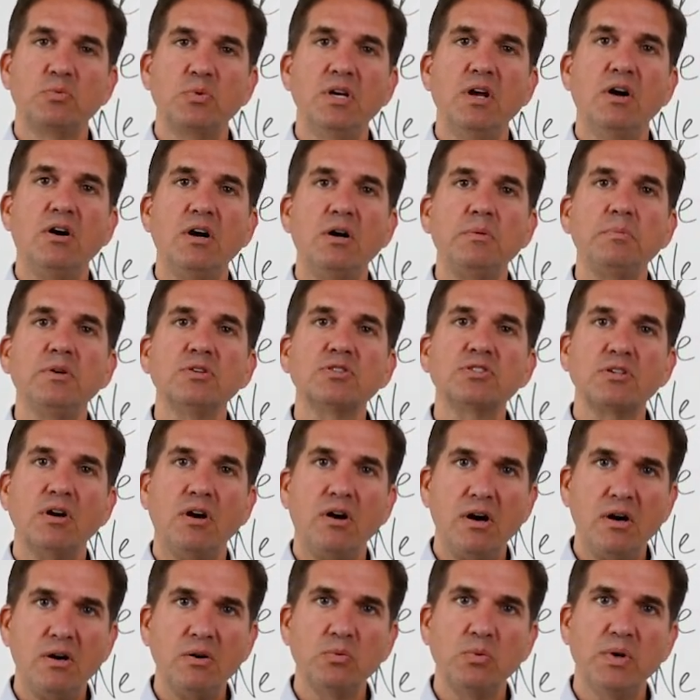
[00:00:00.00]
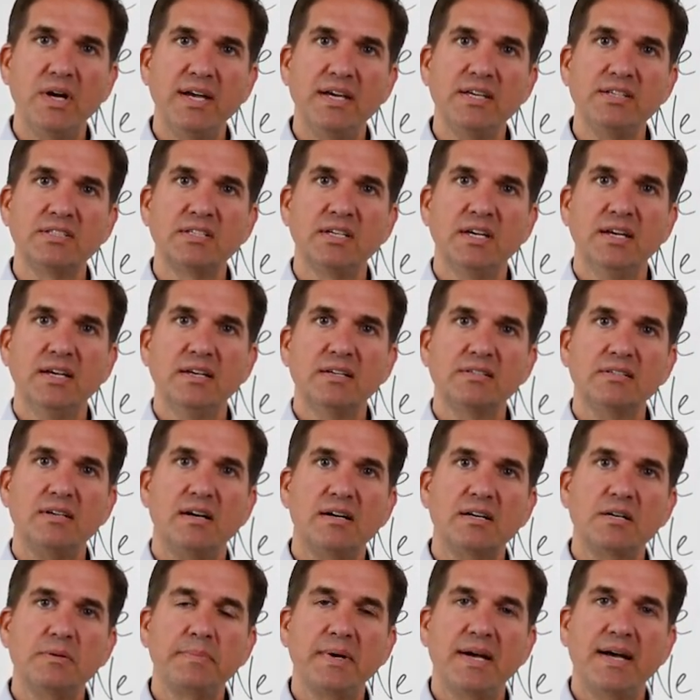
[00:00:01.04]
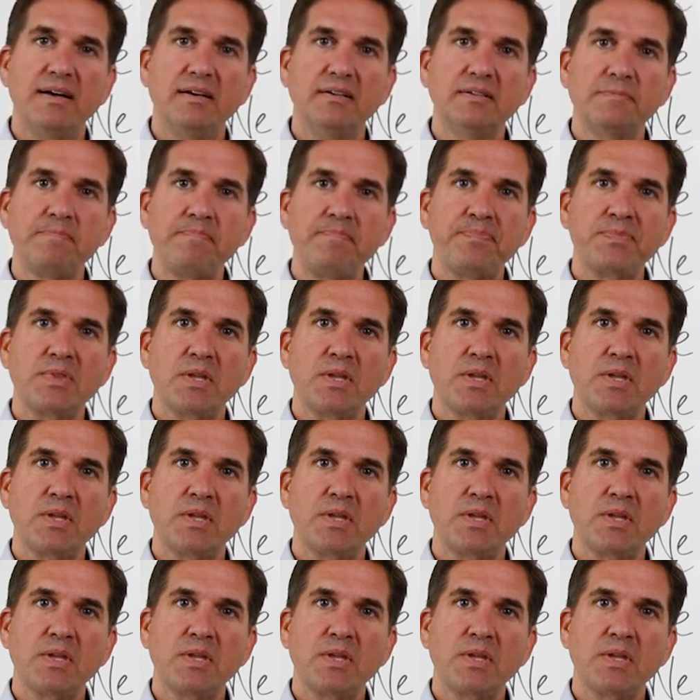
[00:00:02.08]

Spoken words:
We almost always talk about